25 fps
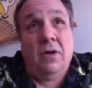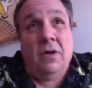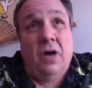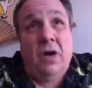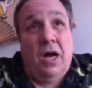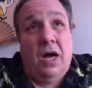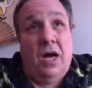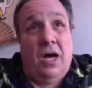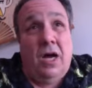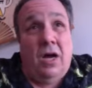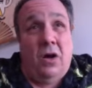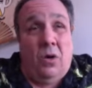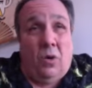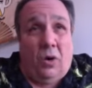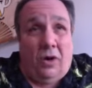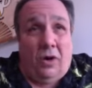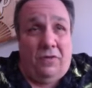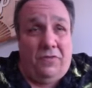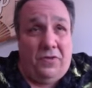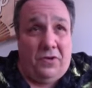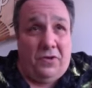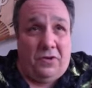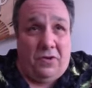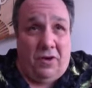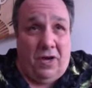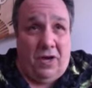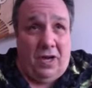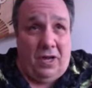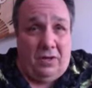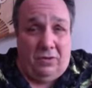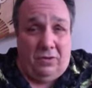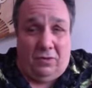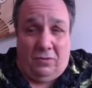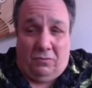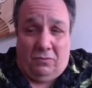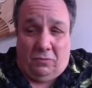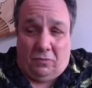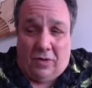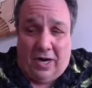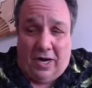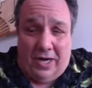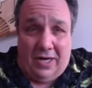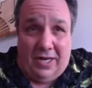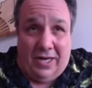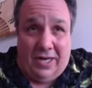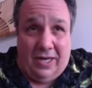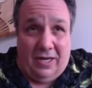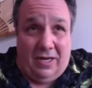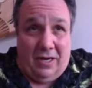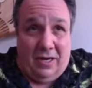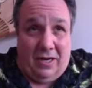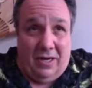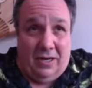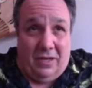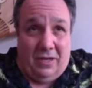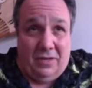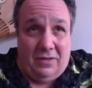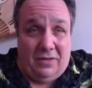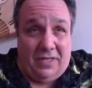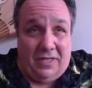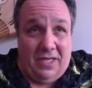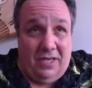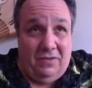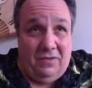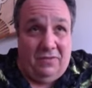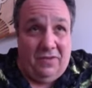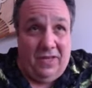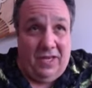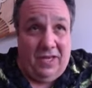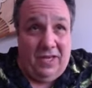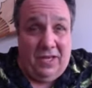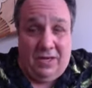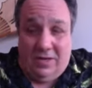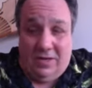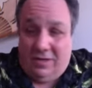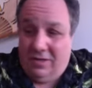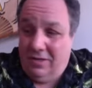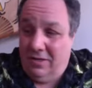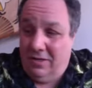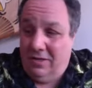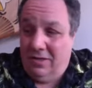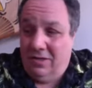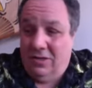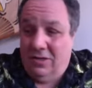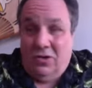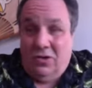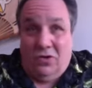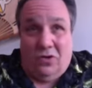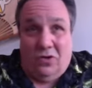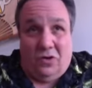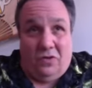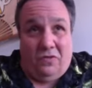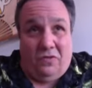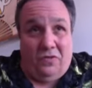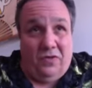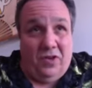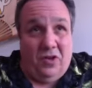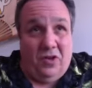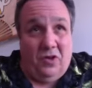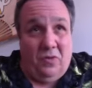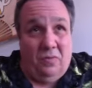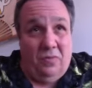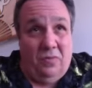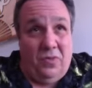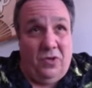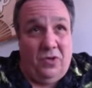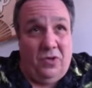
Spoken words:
Or if you're writing TV or film,